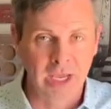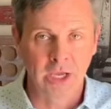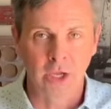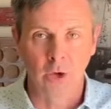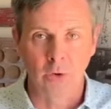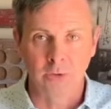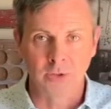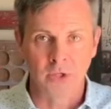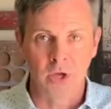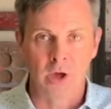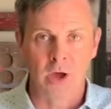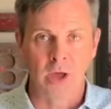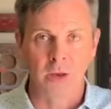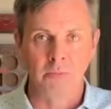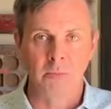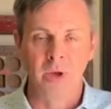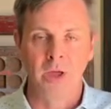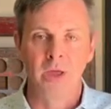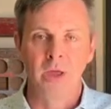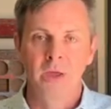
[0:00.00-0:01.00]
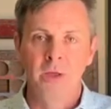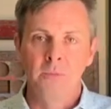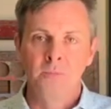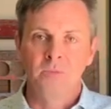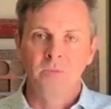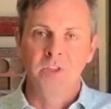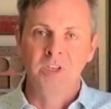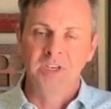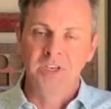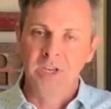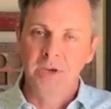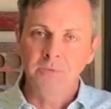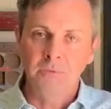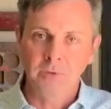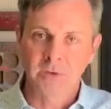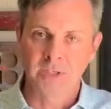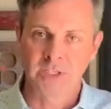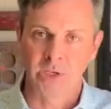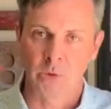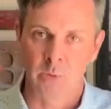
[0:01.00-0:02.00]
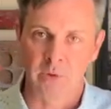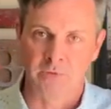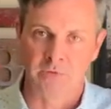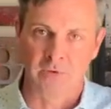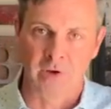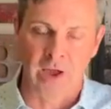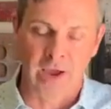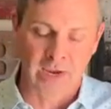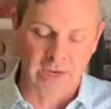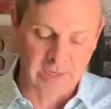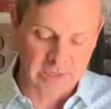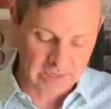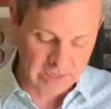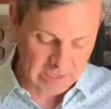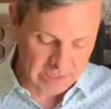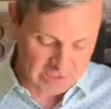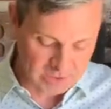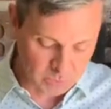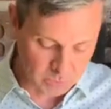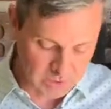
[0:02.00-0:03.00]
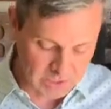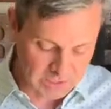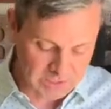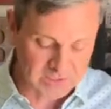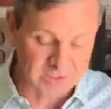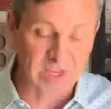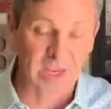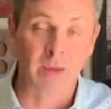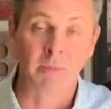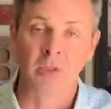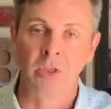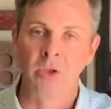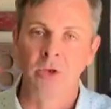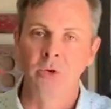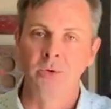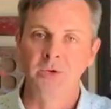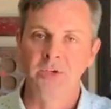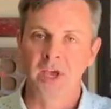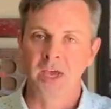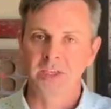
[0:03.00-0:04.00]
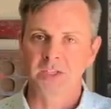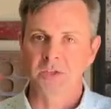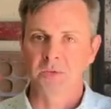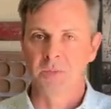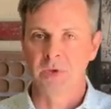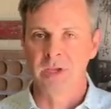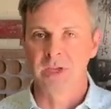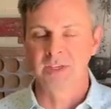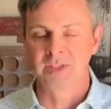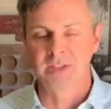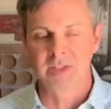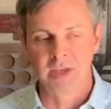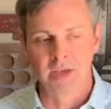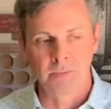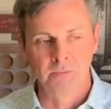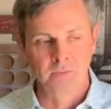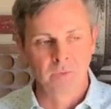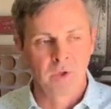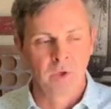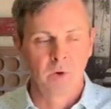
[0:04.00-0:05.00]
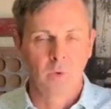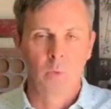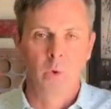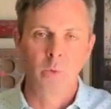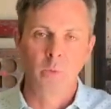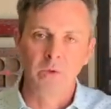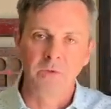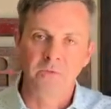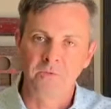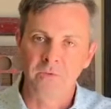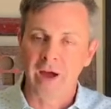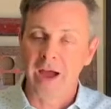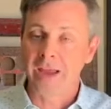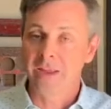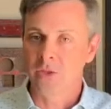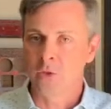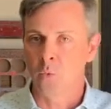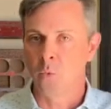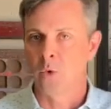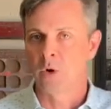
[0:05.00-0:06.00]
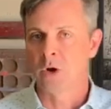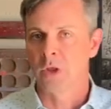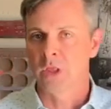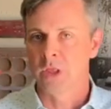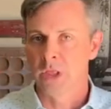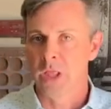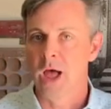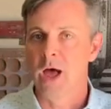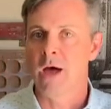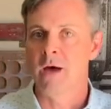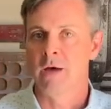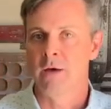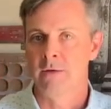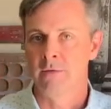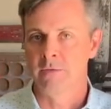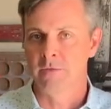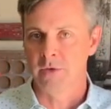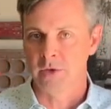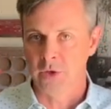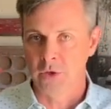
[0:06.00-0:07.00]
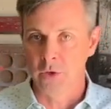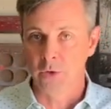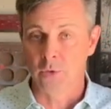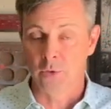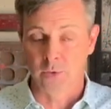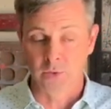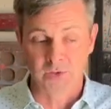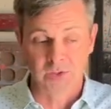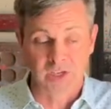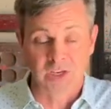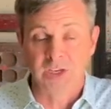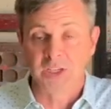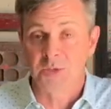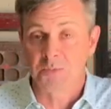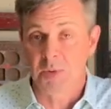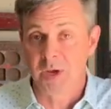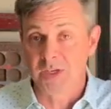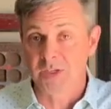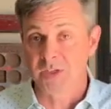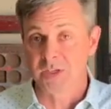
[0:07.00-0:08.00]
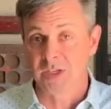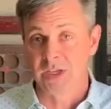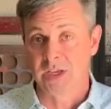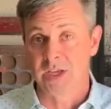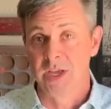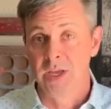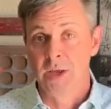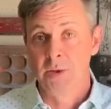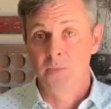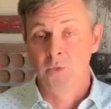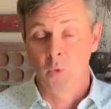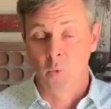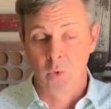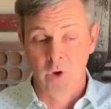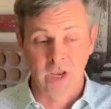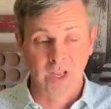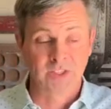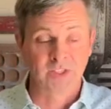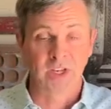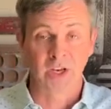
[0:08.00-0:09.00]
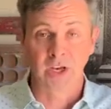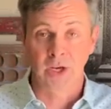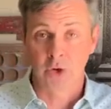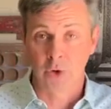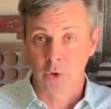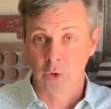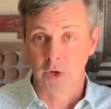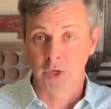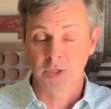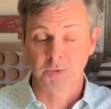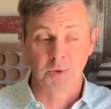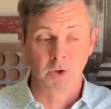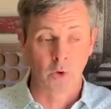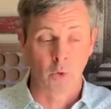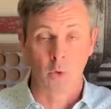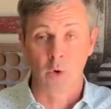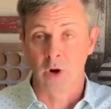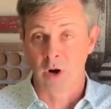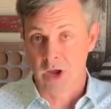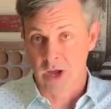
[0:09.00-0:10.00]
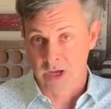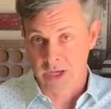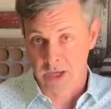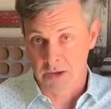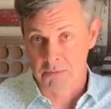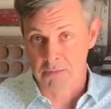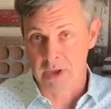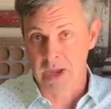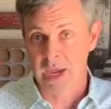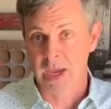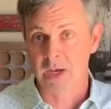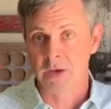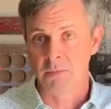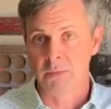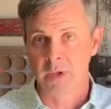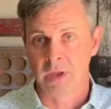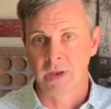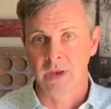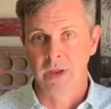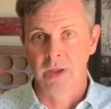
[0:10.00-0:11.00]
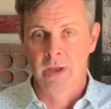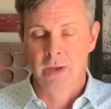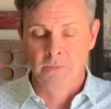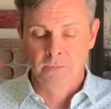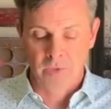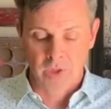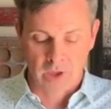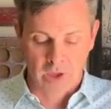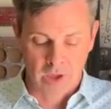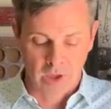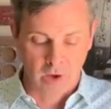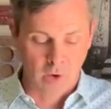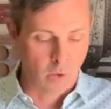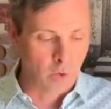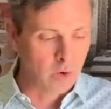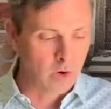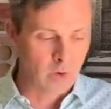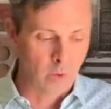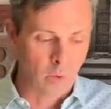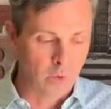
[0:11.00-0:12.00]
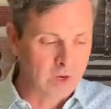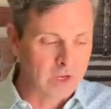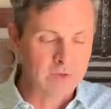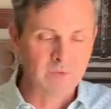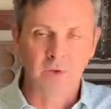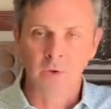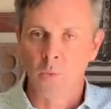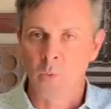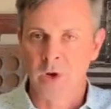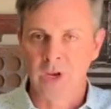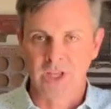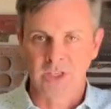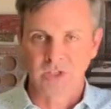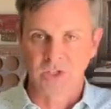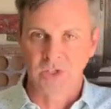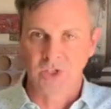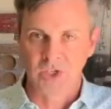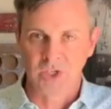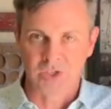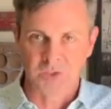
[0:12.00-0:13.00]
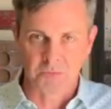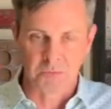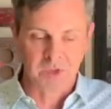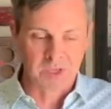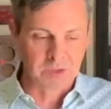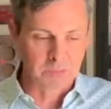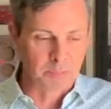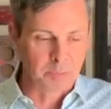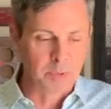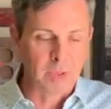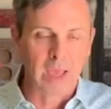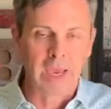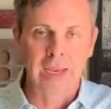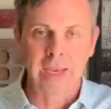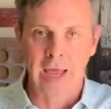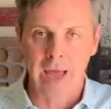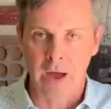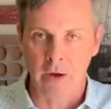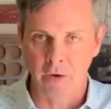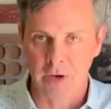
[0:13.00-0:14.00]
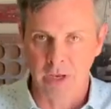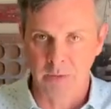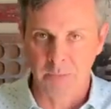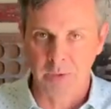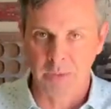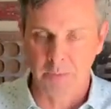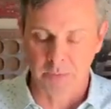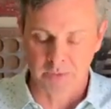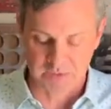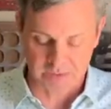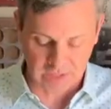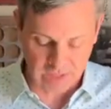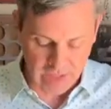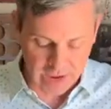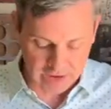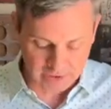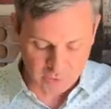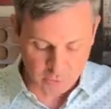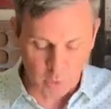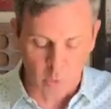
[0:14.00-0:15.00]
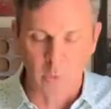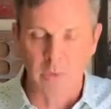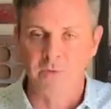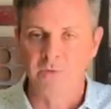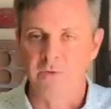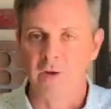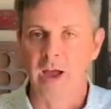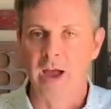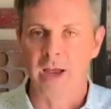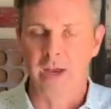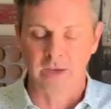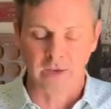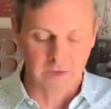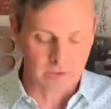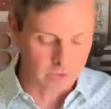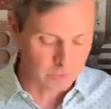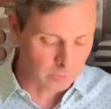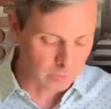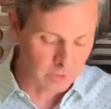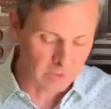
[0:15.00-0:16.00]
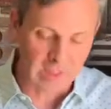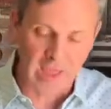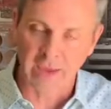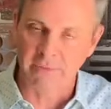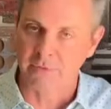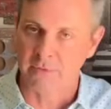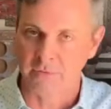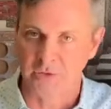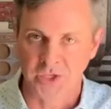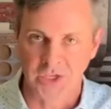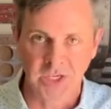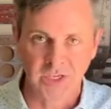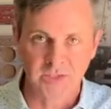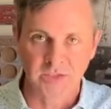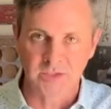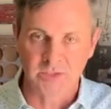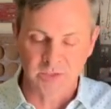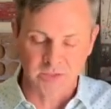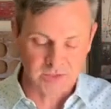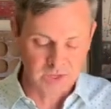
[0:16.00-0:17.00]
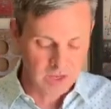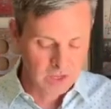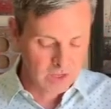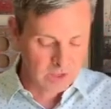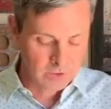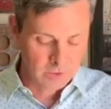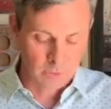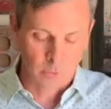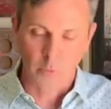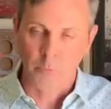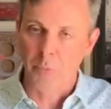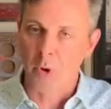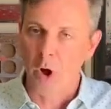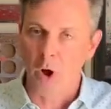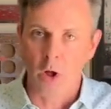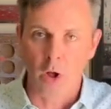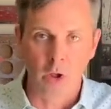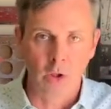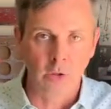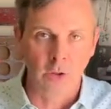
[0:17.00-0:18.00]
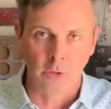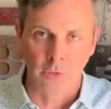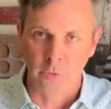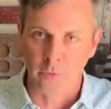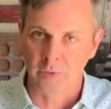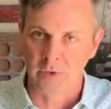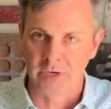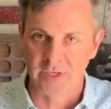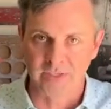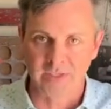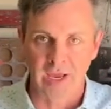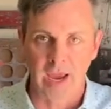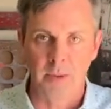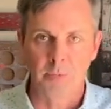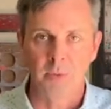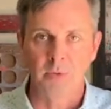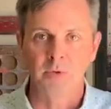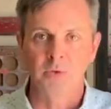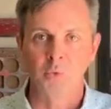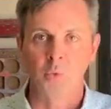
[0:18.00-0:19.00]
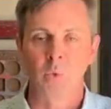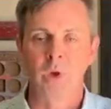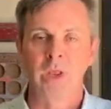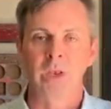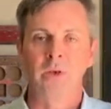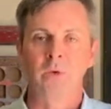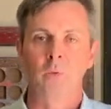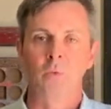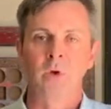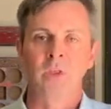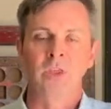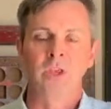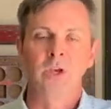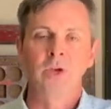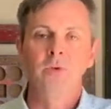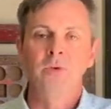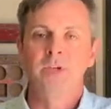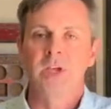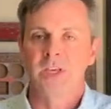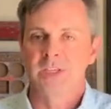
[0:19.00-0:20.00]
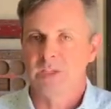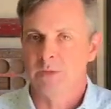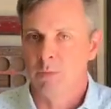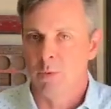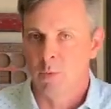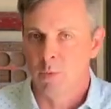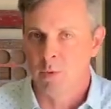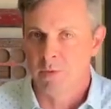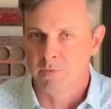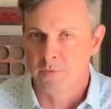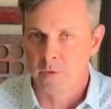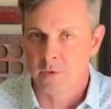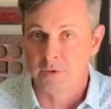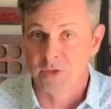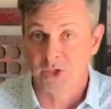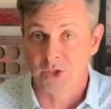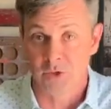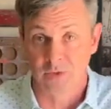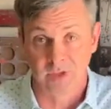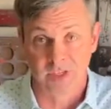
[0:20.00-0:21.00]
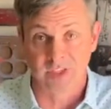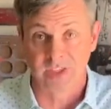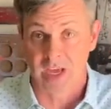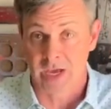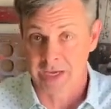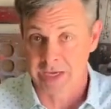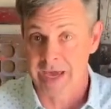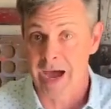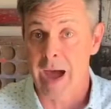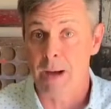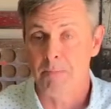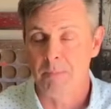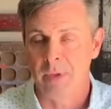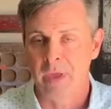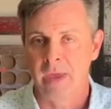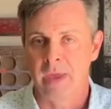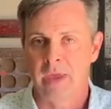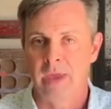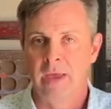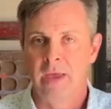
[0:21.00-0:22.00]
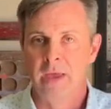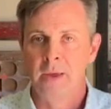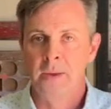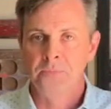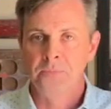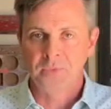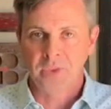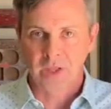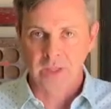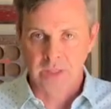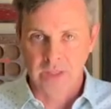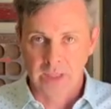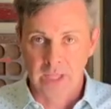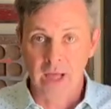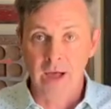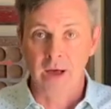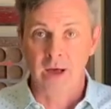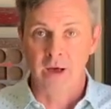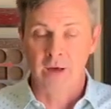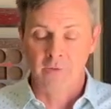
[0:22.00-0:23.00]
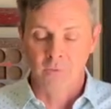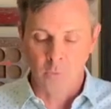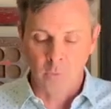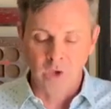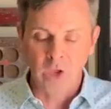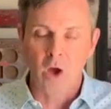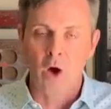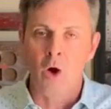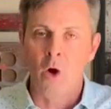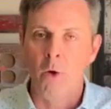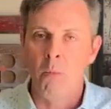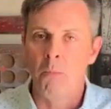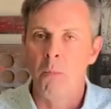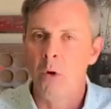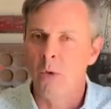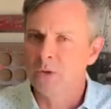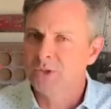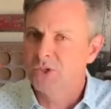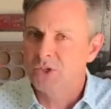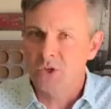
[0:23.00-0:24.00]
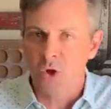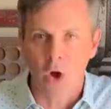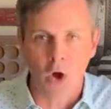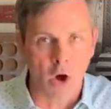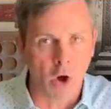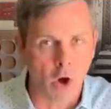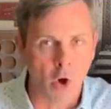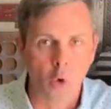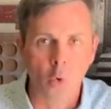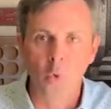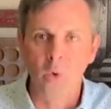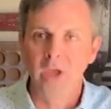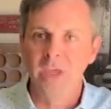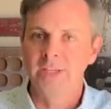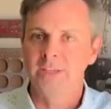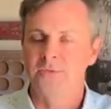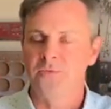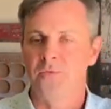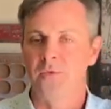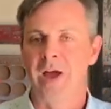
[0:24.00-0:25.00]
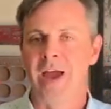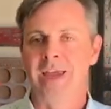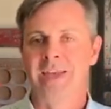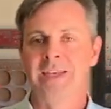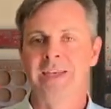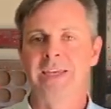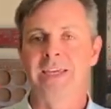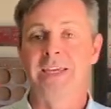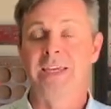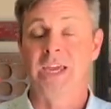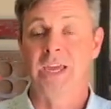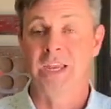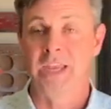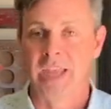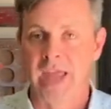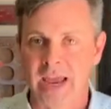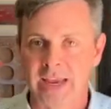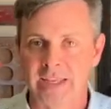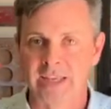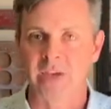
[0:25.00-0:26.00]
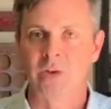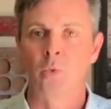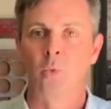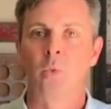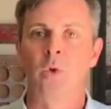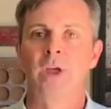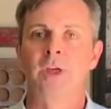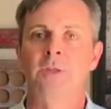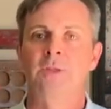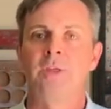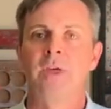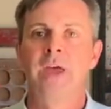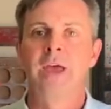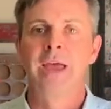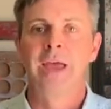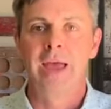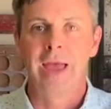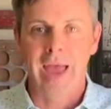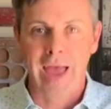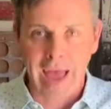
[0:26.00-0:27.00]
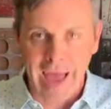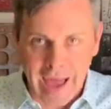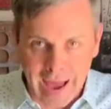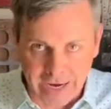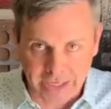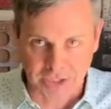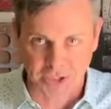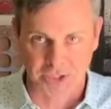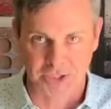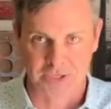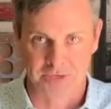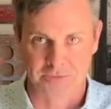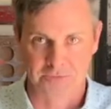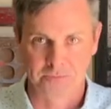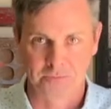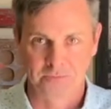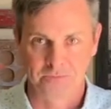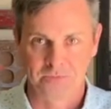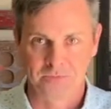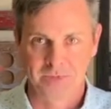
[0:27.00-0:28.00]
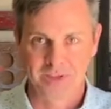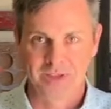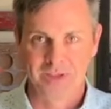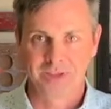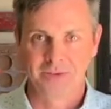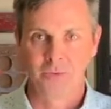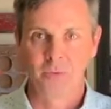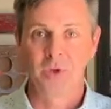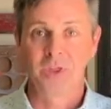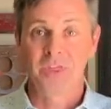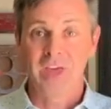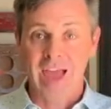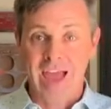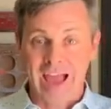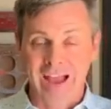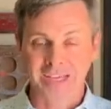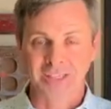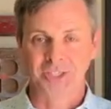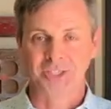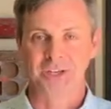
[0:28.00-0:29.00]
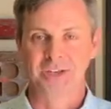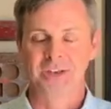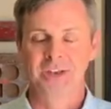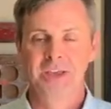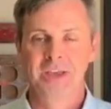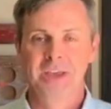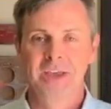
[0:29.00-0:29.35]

It goes on. But the difference that we find as we examine the New Testament is that when we find the word love used, and especially when it's an encouragement or a commandment, uh, or, or even when it's just being played out in people's lives, what we find through the life of Jesus, through Paul, and through the disciples, when, when the New Testament refers to this agape love, we almost always find it connected with action. With action.